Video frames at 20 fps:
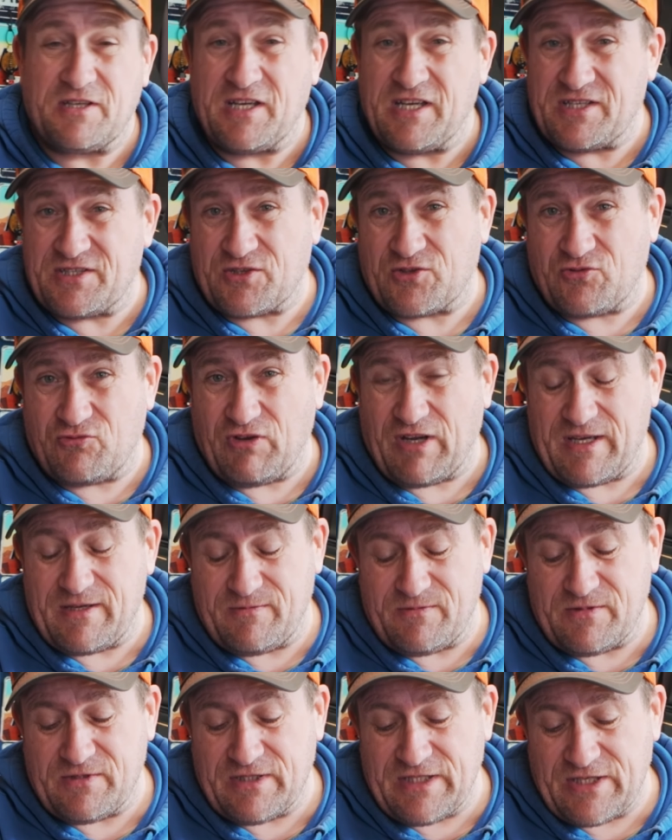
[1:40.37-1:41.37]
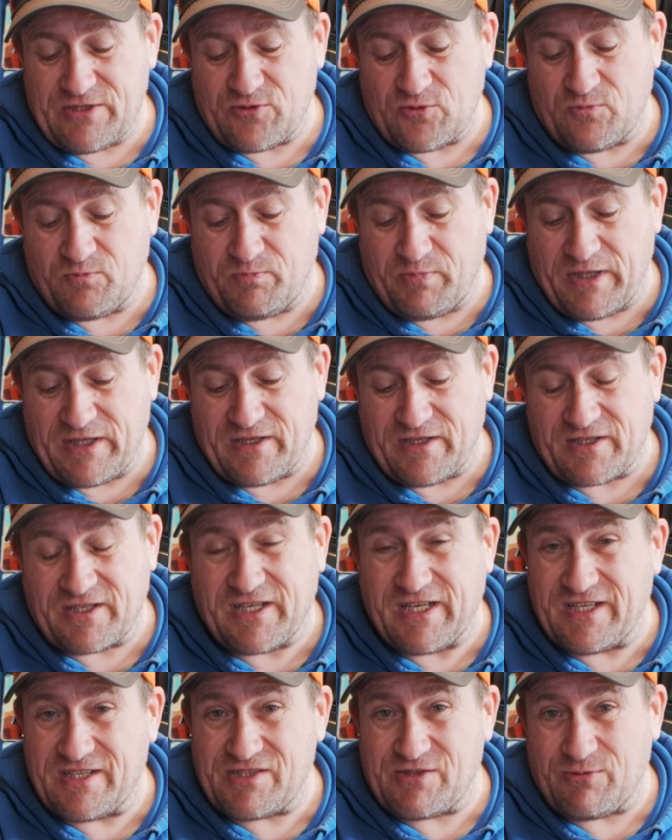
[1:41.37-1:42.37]
it's a great little bit of
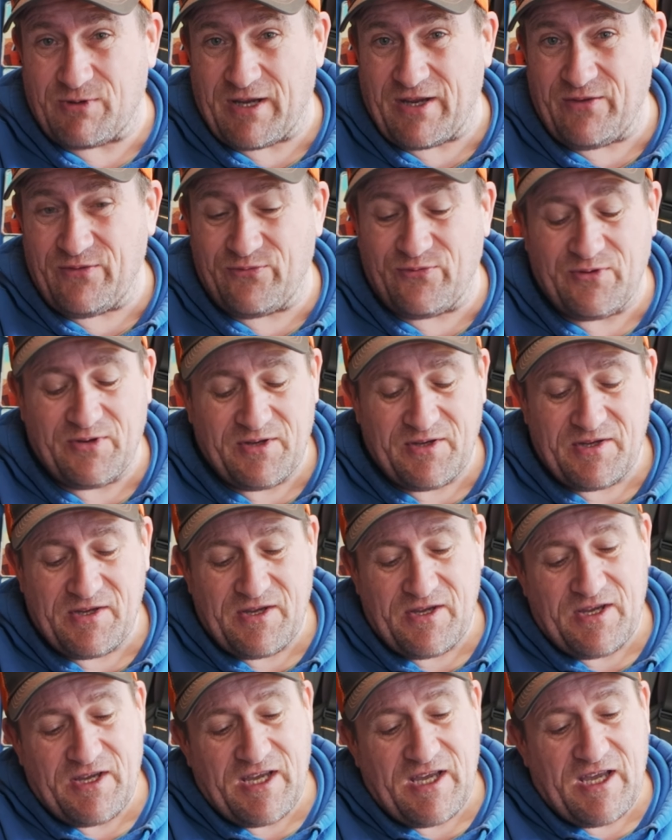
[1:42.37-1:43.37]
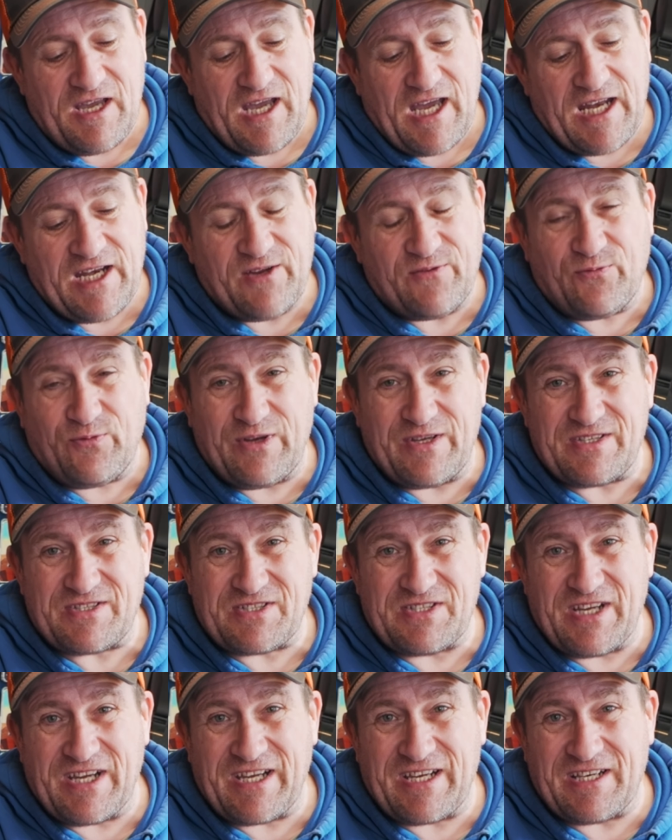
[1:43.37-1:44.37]
kit to have, and it fits
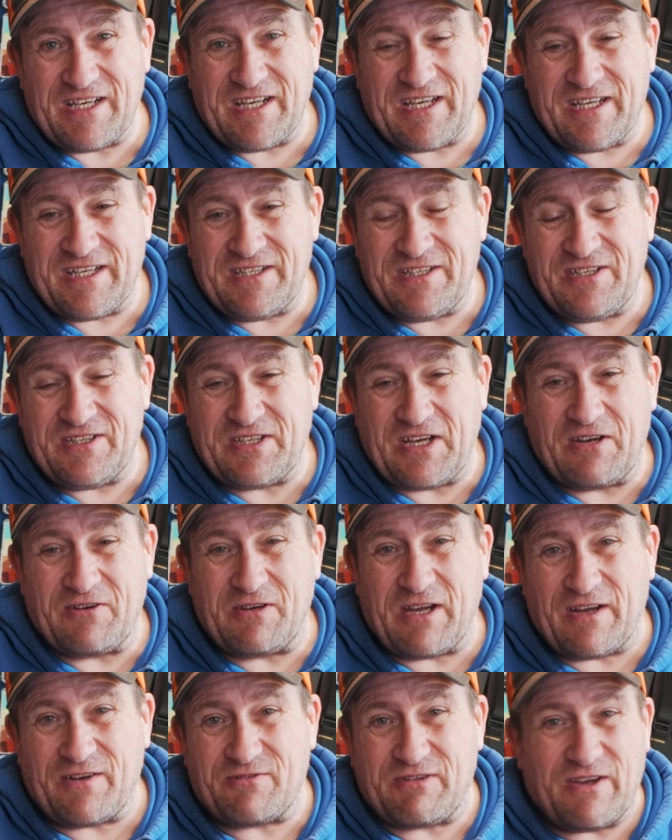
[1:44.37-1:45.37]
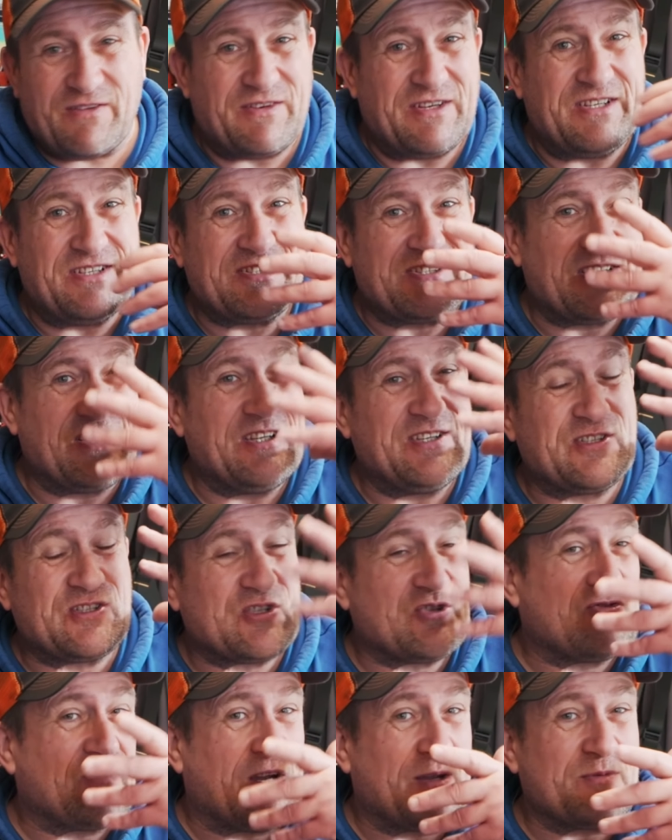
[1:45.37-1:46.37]
neatly, and you don't have to have these silly
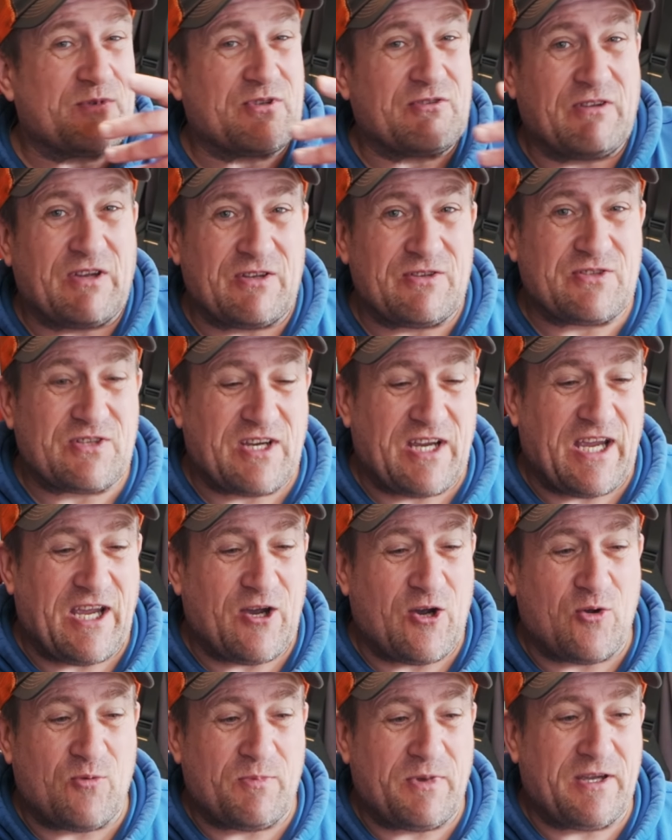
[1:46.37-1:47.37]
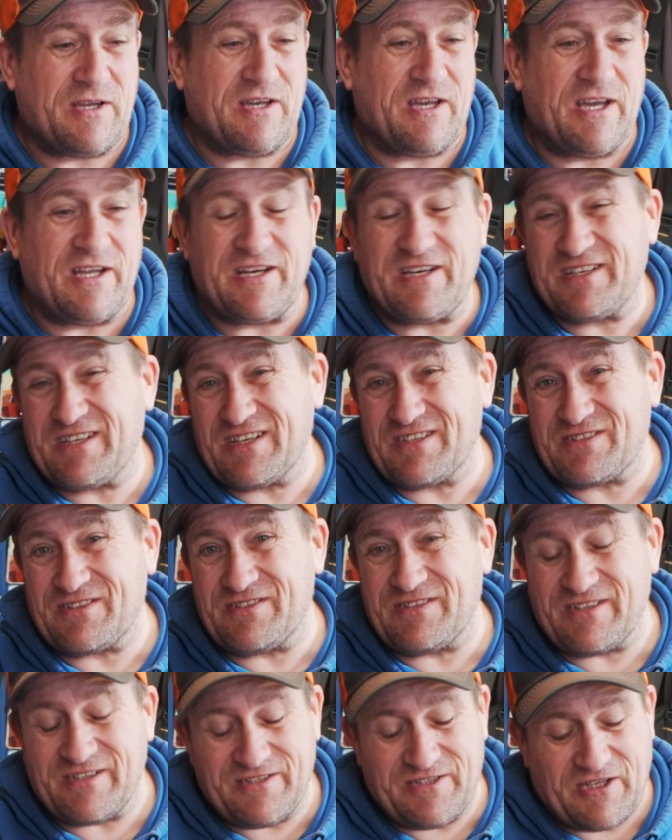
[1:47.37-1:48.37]
straps around your helmet, and you
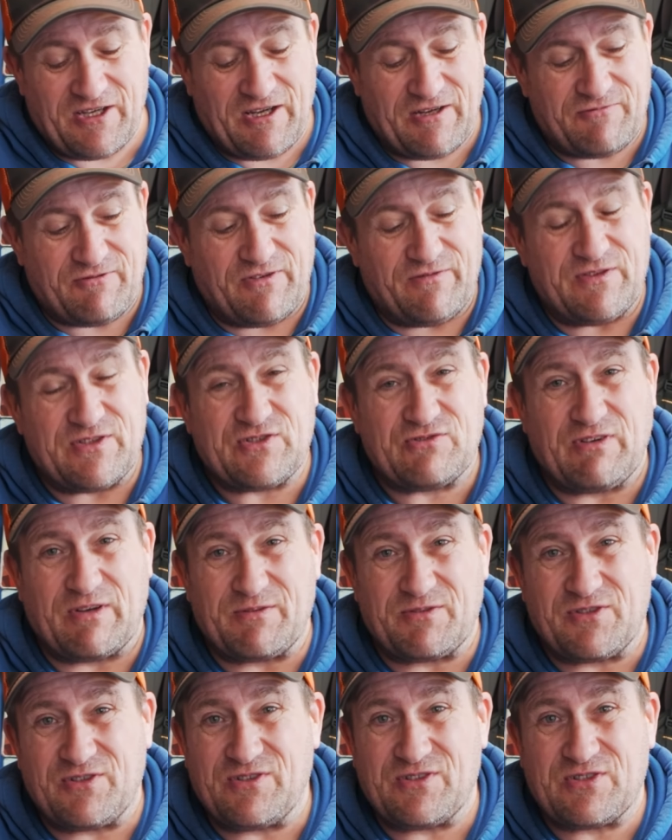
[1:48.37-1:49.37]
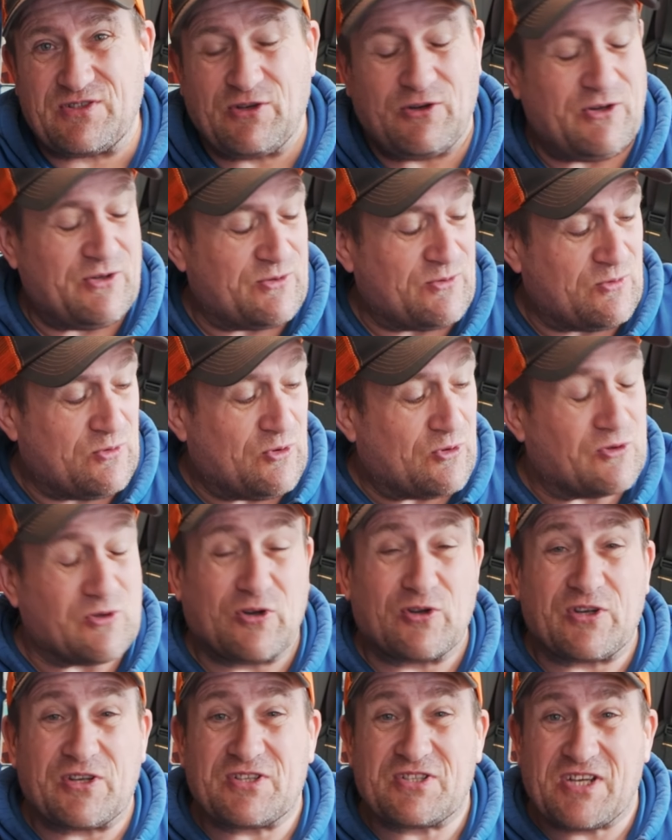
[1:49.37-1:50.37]
don't have to have it strapped to the side or look
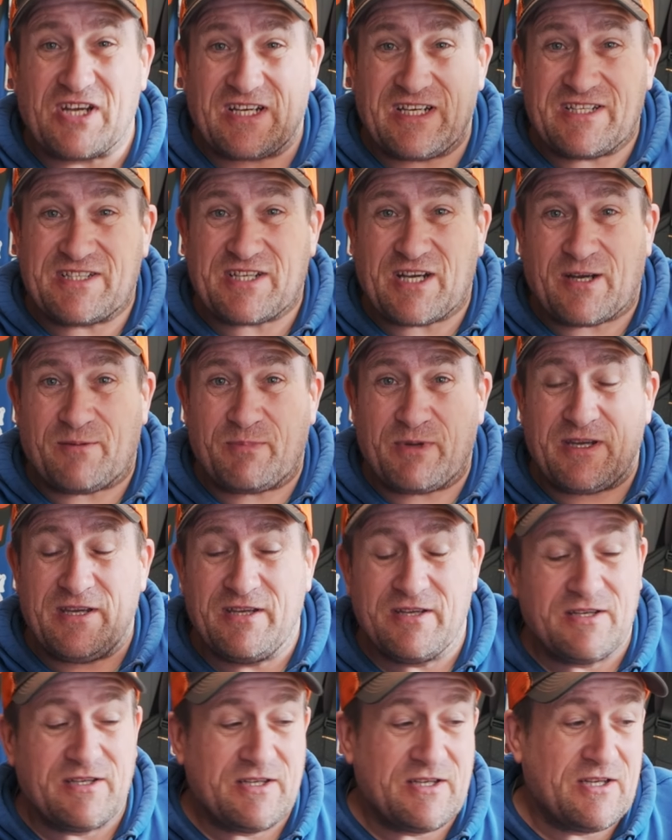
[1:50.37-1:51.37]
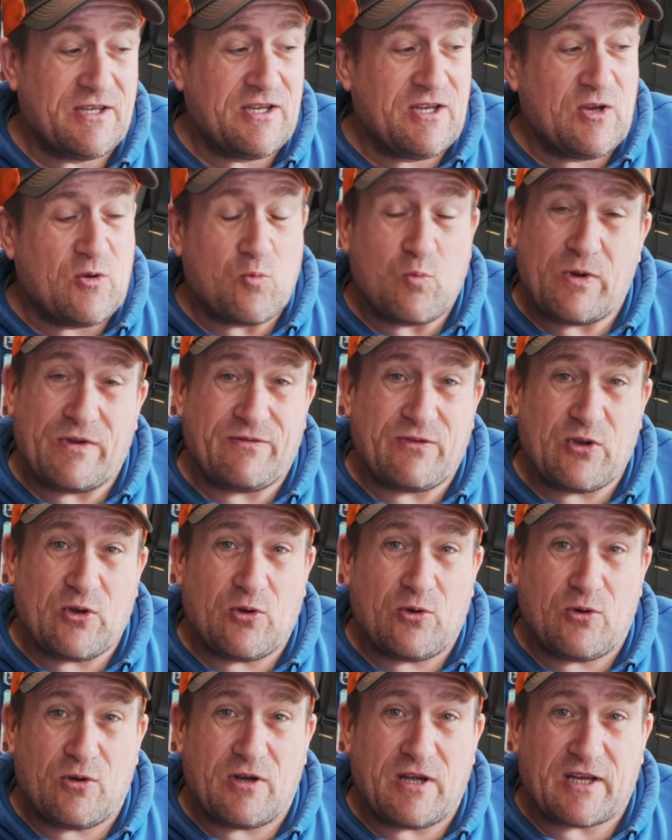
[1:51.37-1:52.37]
like a Teletubby with
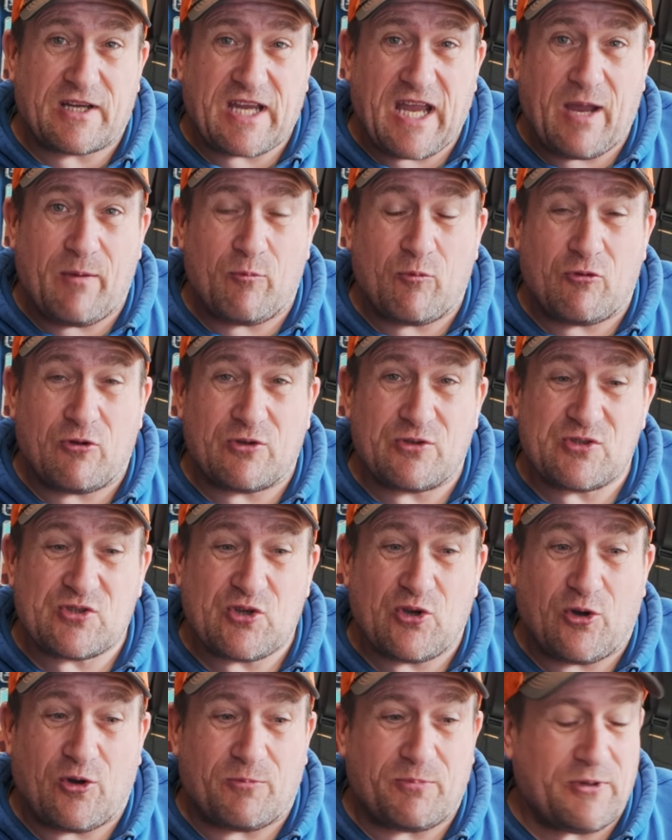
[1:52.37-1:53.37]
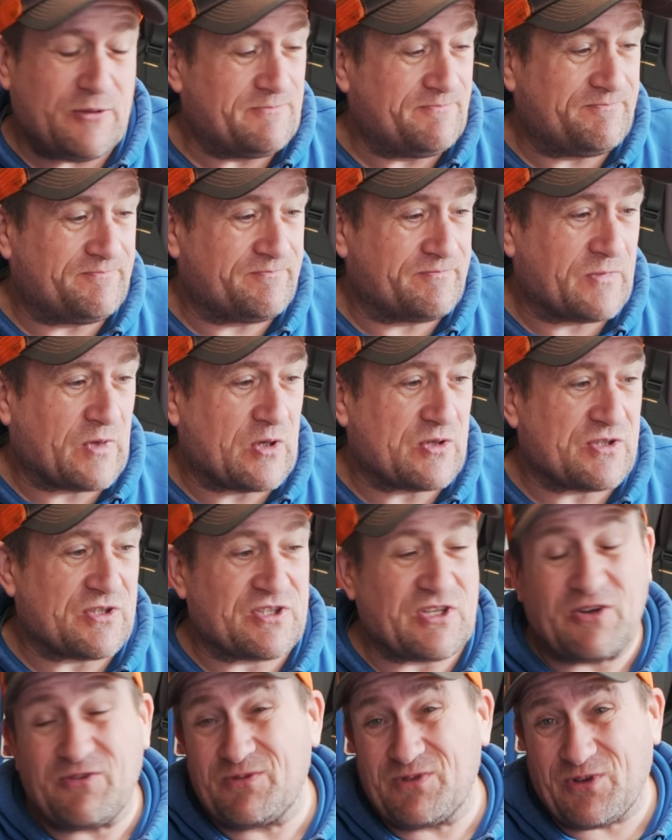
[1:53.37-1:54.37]
your camera on top, because I
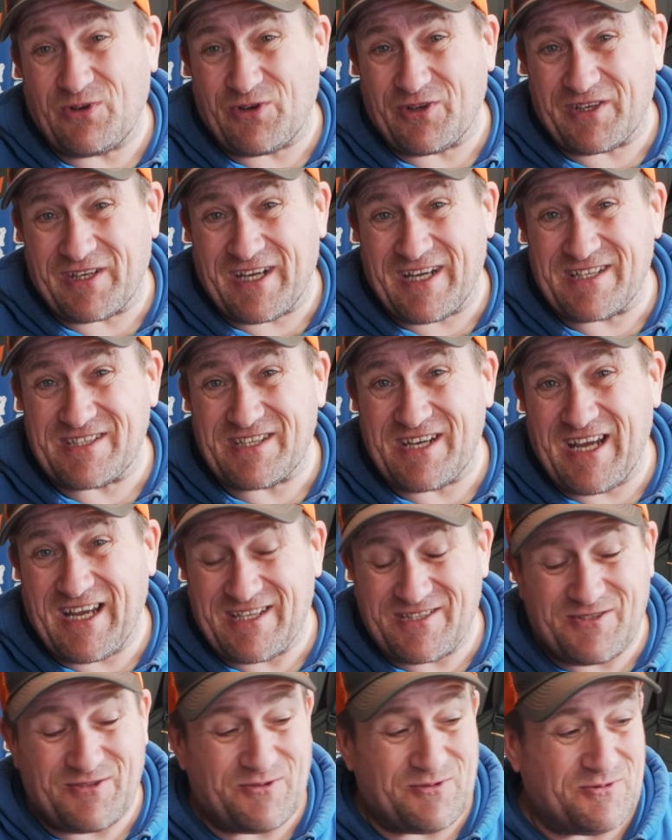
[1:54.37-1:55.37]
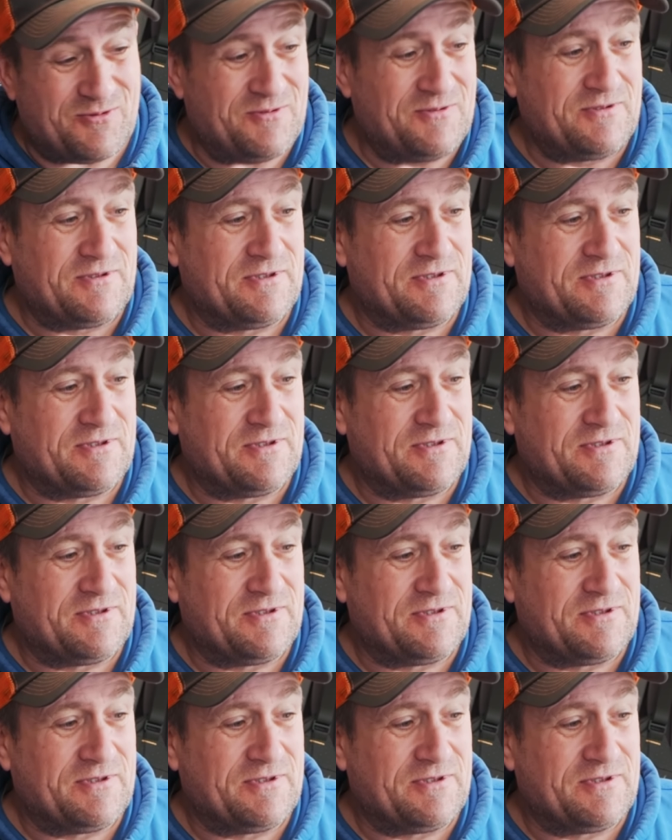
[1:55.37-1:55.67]
don't like that at all.